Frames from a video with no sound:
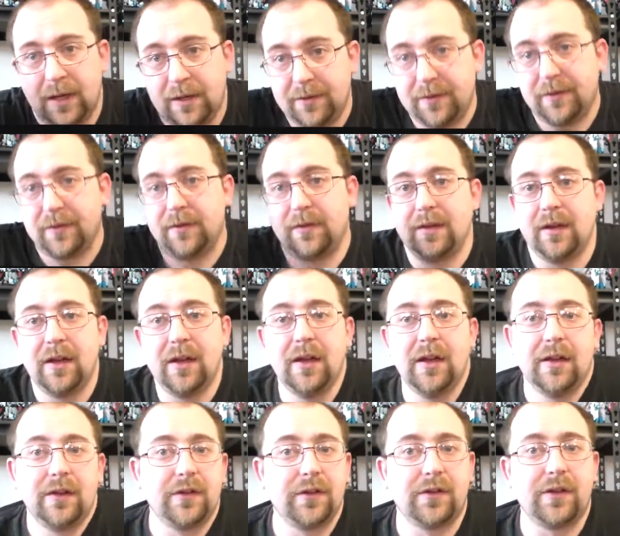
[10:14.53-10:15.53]
it's just
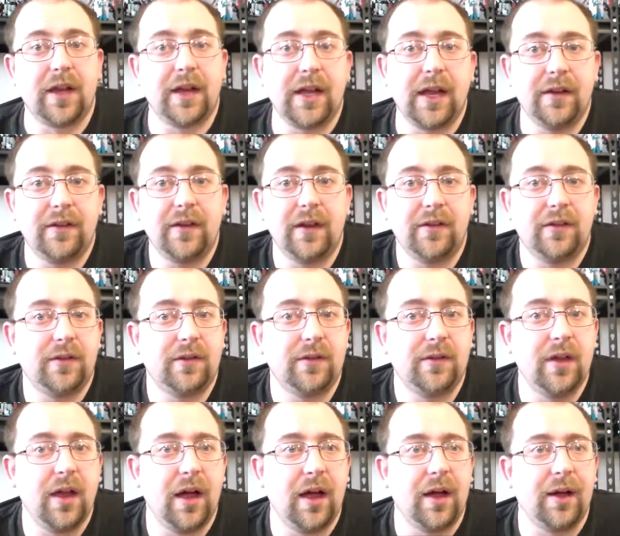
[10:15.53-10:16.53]
just like I say
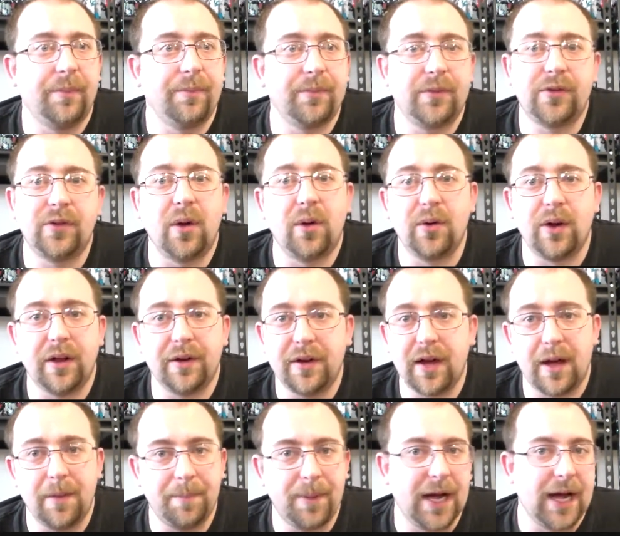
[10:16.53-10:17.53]
um, soda,
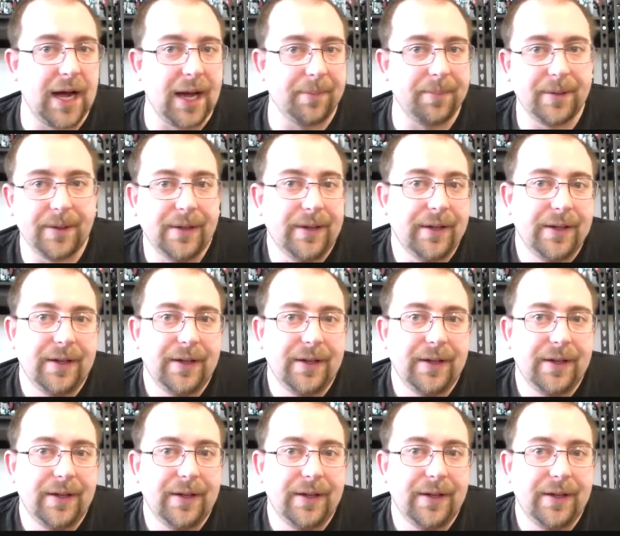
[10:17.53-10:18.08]
not pop.